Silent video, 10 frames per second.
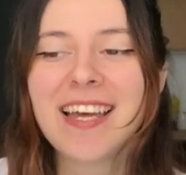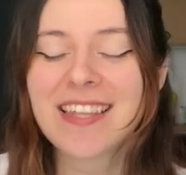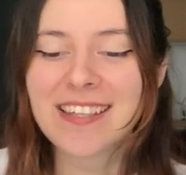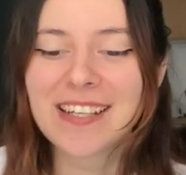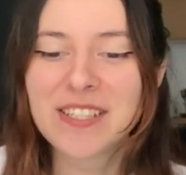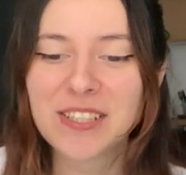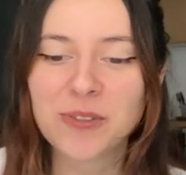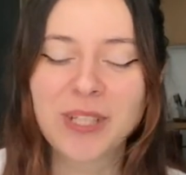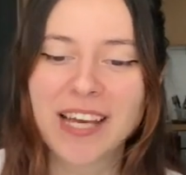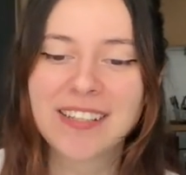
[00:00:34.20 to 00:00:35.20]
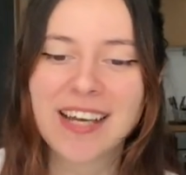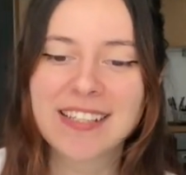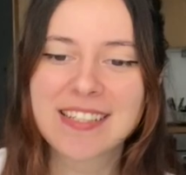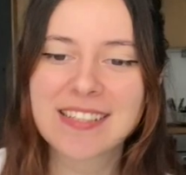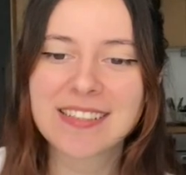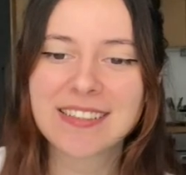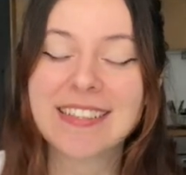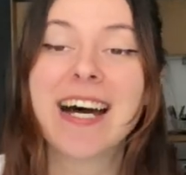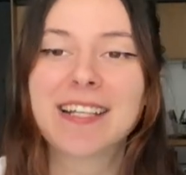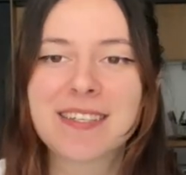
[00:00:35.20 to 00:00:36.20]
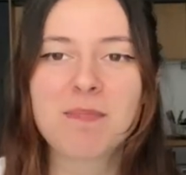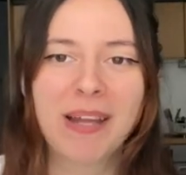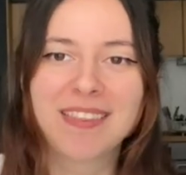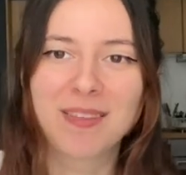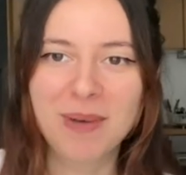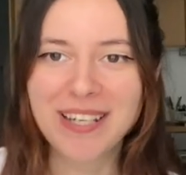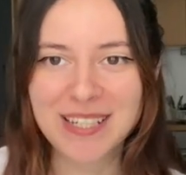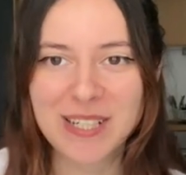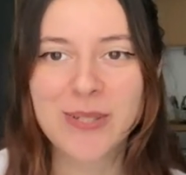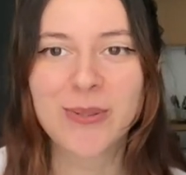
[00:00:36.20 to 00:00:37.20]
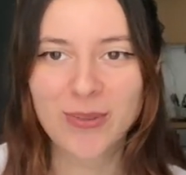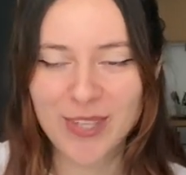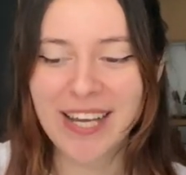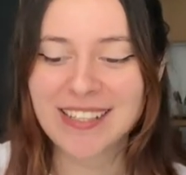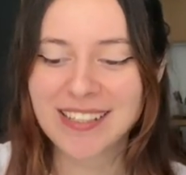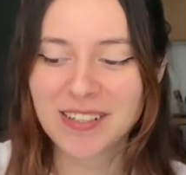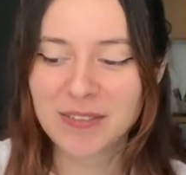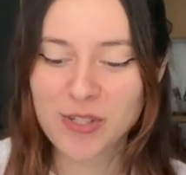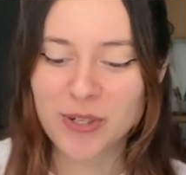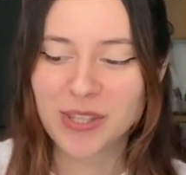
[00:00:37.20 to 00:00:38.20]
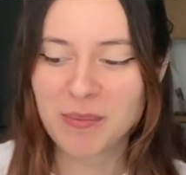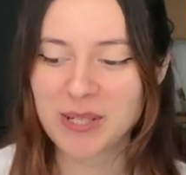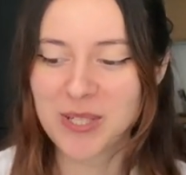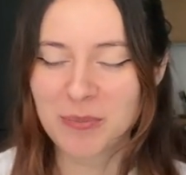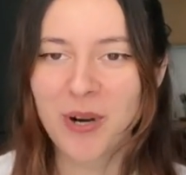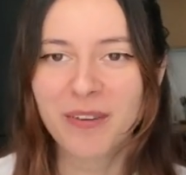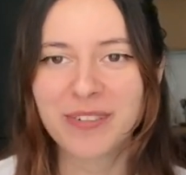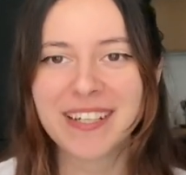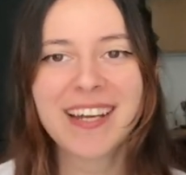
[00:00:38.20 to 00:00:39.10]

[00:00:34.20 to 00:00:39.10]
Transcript: that you cannot not spend the money to then turn them into profit.